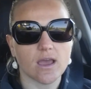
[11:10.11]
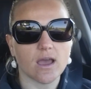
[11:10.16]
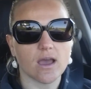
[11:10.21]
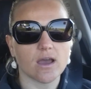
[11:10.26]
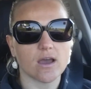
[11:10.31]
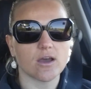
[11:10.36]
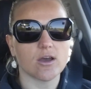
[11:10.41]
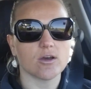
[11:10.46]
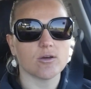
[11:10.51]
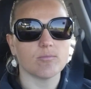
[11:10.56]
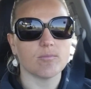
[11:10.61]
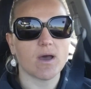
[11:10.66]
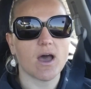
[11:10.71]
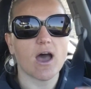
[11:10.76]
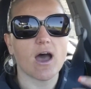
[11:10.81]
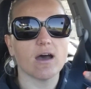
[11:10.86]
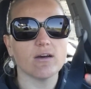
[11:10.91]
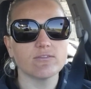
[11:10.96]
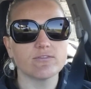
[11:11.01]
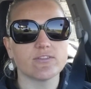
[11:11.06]

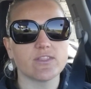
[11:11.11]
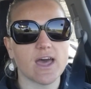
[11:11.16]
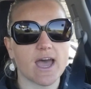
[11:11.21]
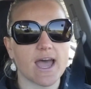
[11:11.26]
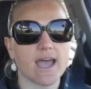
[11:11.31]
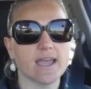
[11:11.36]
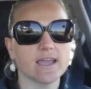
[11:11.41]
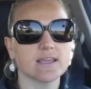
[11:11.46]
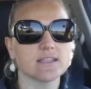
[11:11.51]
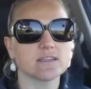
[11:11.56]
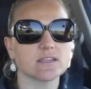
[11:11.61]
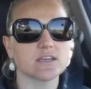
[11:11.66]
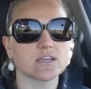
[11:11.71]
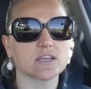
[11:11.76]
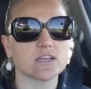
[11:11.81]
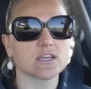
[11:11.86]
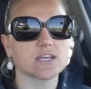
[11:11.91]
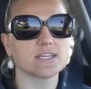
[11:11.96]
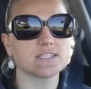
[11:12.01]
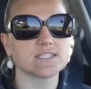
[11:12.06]
of that,
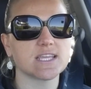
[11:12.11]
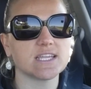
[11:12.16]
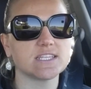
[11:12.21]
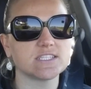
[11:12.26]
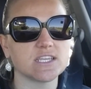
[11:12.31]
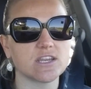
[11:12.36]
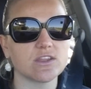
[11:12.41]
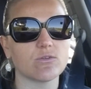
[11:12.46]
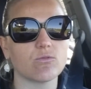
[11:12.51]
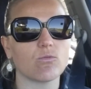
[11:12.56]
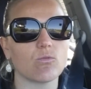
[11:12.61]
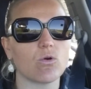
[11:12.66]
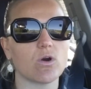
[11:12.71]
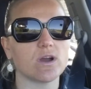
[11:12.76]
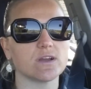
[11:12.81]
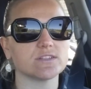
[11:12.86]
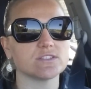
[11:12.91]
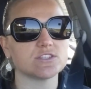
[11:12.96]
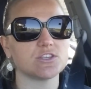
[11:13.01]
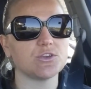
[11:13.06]
because they didn't
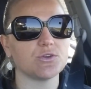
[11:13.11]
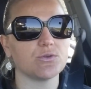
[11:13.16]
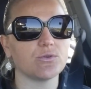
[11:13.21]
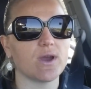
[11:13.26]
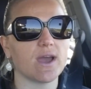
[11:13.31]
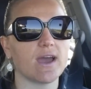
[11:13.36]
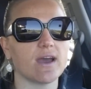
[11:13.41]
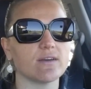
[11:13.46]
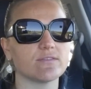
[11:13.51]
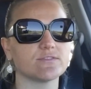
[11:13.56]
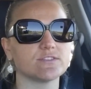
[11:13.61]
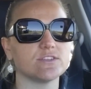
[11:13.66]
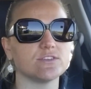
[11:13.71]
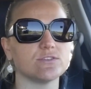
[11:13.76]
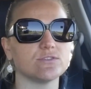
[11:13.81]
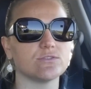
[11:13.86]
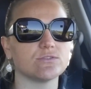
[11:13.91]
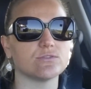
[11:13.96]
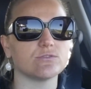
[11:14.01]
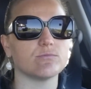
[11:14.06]
want to have
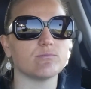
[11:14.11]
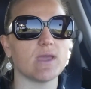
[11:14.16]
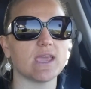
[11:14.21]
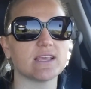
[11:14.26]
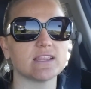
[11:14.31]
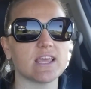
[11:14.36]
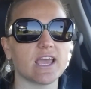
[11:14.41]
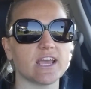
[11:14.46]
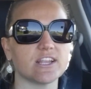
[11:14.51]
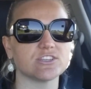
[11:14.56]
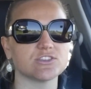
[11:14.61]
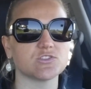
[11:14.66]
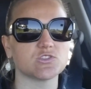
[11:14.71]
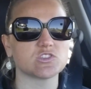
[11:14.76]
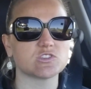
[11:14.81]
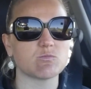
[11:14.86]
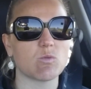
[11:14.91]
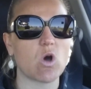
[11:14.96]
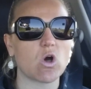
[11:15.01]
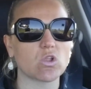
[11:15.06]
to make the engine
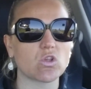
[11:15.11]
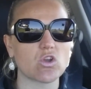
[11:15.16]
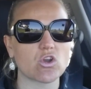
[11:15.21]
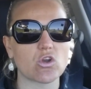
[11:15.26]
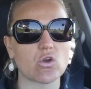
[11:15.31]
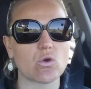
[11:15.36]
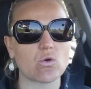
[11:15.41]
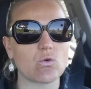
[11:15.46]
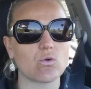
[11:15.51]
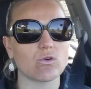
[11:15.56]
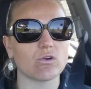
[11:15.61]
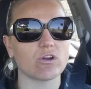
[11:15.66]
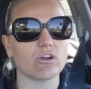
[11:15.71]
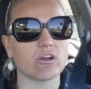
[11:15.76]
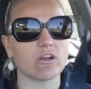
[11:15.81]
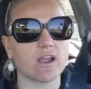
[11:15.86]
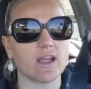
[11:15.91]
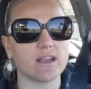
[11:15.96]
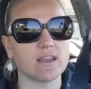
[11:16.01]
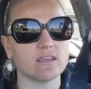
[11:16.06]
smaller
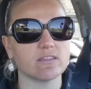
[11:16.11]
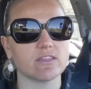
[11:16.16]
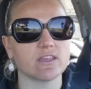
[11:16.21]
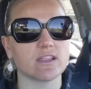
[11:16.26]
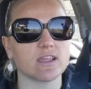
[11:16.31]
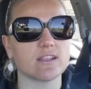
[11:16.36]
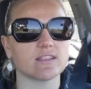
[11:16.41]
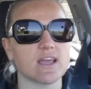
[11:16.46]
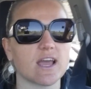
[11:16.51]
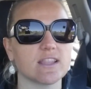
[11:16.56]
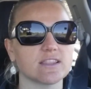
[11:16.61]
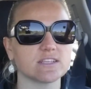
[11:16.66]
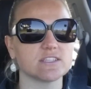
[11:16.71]
or anything like that.